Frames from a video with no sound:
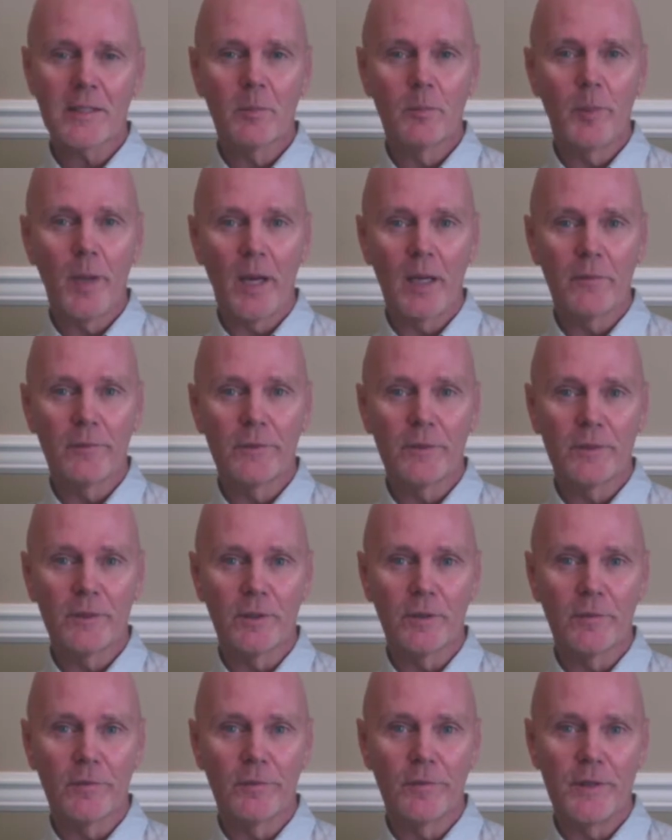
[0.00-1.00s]
benefit
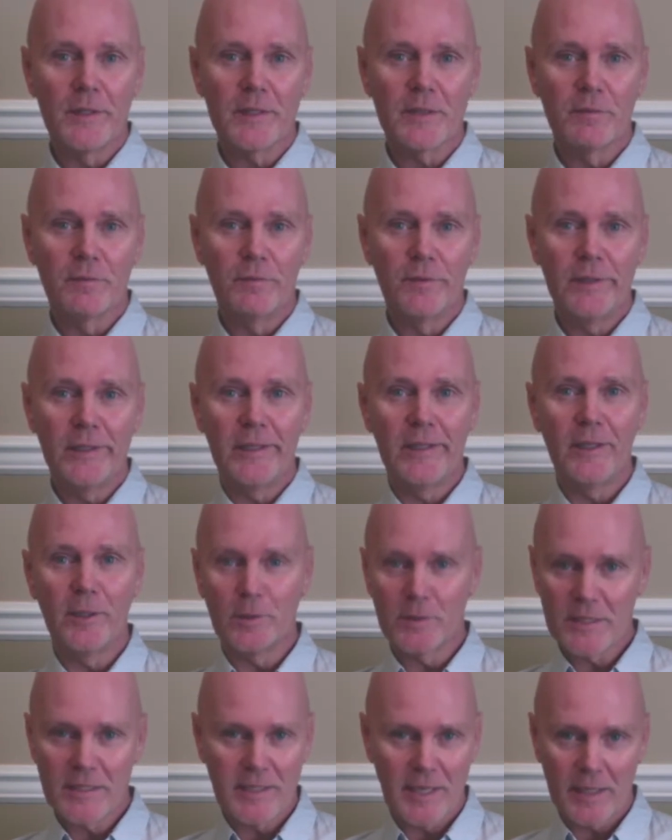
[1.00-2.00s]
of this video
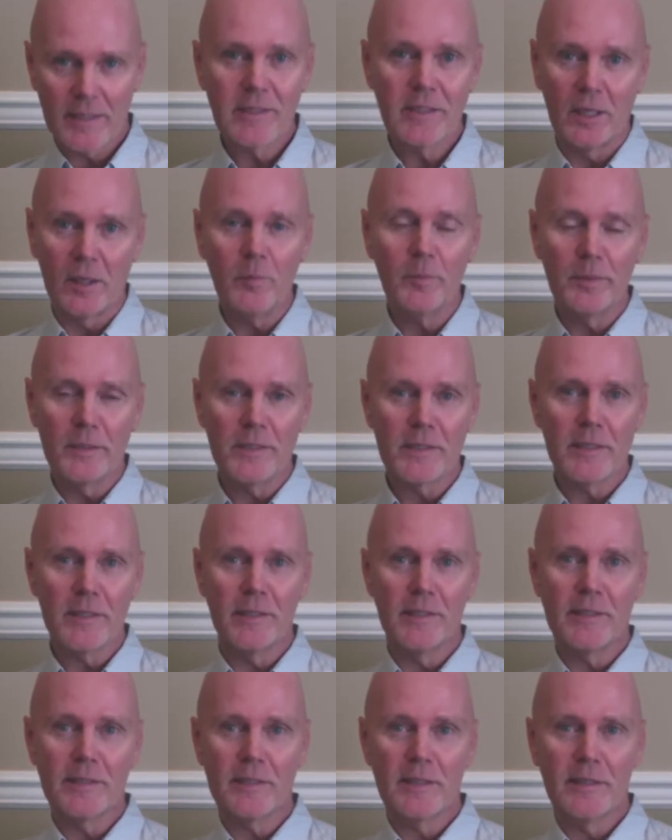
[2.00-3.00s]
setup is
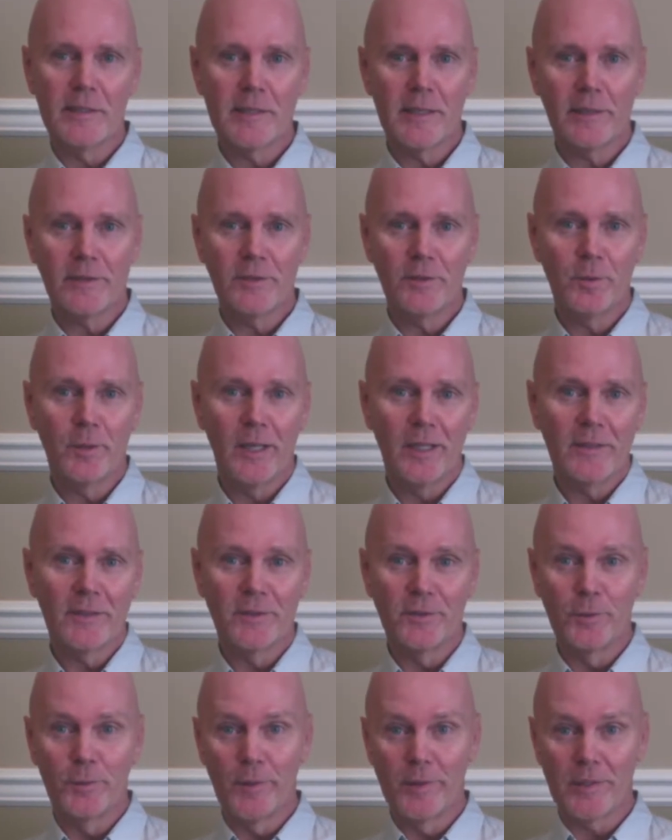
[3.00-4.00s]
that you get to
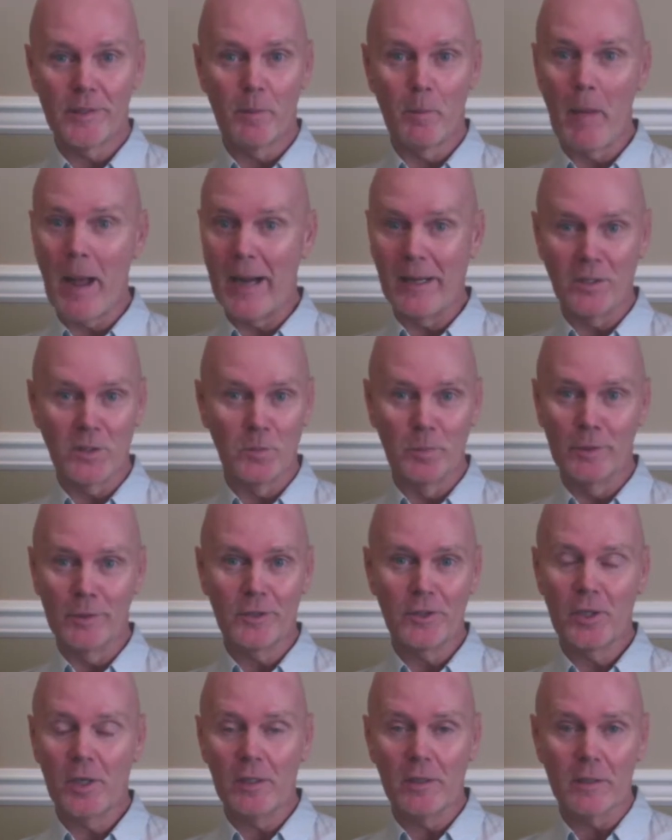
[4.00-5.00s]
do this in manageable
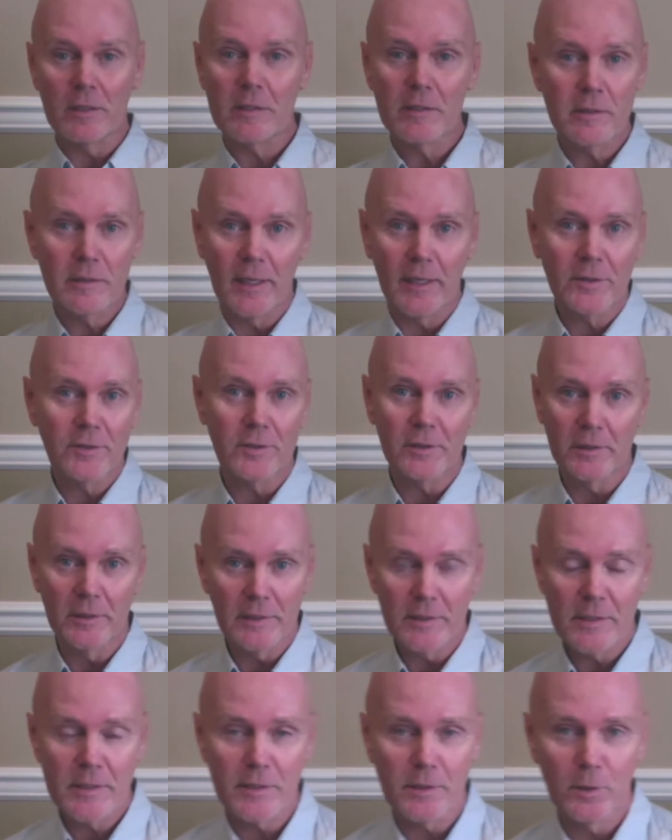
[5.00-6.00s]
chunks, actually.
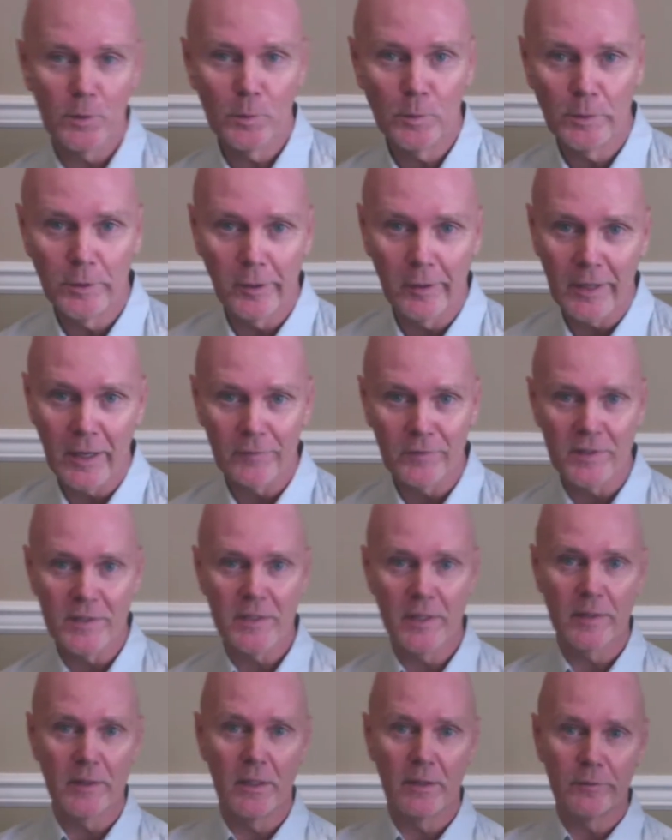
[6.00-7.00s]
So you don't have to
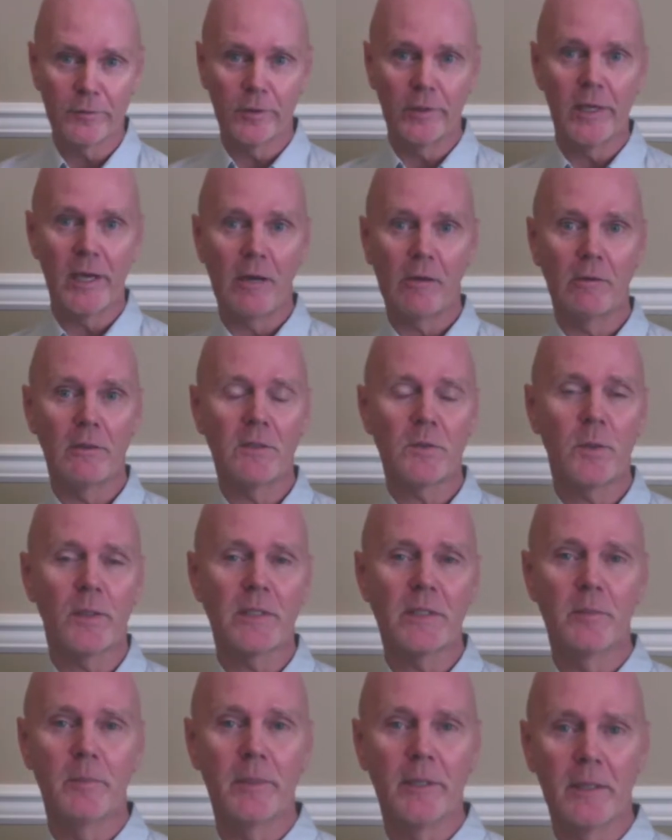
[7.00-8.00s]
sit there for an hour and
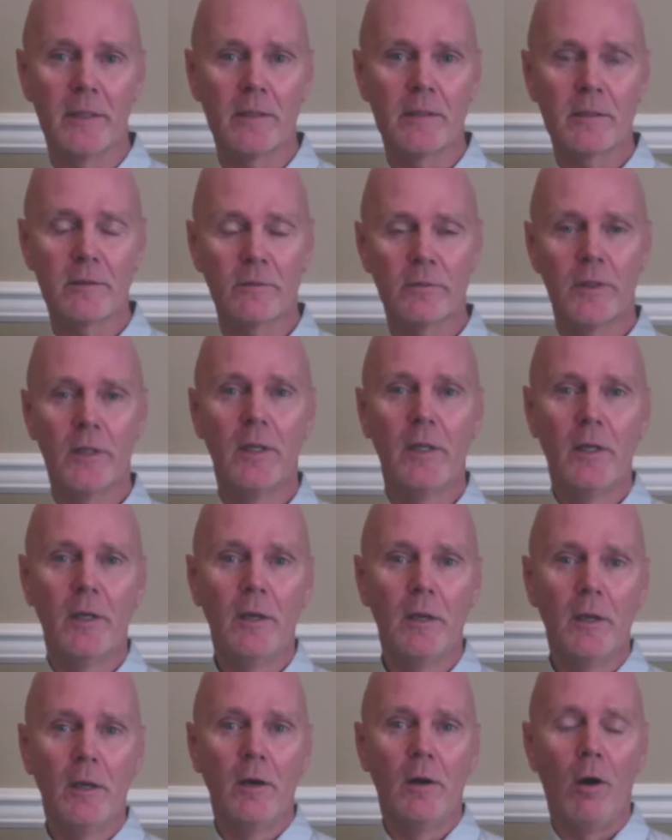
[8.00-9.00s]
20 minutes of
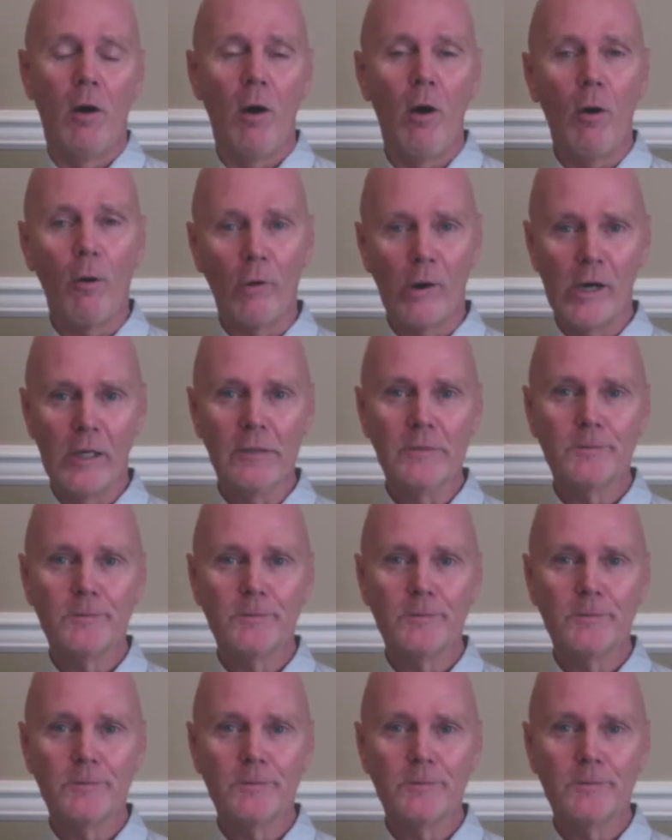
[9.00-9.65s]
horror.